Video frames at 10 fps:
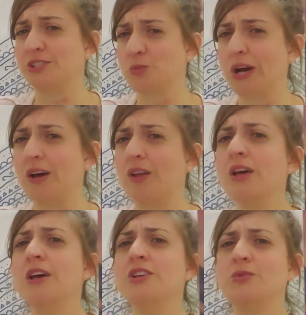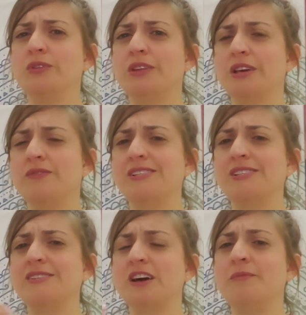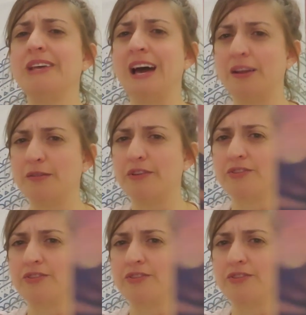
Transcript: as well. You can think of this as coming out of the